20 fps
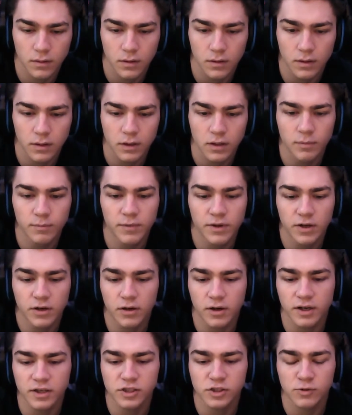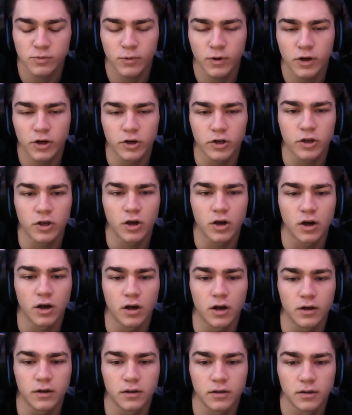Ymir, I swear to
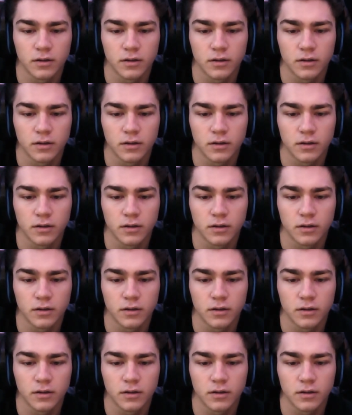God.